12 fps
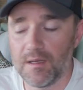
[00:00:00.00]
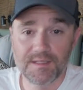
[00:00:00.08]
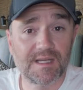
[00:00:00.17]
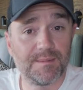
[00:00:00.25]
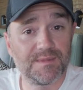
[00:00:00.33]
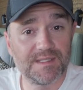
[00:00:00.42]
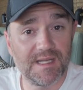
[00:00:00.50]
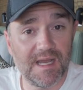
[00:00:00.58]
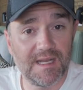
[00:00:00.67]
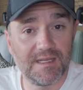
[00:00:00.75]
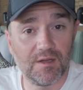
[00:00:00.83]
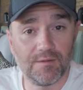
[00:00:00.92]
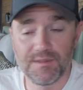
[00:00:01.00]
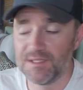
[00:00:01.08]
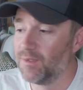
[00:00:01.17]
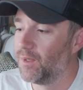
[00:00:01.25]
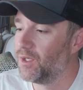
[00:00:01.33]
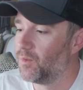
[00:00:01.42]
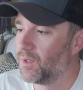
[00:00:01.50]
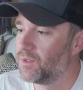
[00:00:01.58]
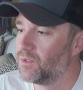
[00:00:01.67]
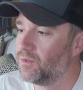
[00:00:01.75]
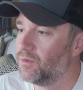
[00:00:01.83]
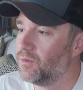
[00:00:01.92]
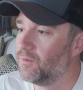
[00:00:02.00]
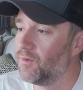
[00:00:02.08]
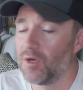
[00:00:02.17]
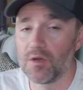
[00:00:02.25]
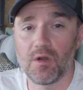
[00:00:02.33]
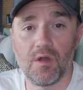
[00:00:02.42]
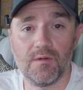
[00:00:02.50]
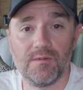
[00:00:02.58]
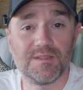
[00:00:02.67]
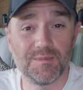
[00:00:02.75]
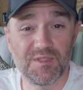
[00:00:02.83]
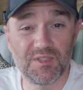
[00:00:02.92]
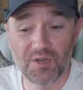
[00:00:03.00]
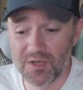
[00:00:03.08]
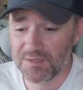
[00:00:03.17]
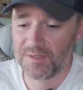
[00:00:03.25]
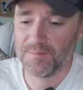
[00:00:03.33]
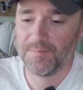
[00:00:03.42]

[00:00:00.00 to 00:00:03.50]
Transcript: This comes in handy obviously when you want to photograph some stars.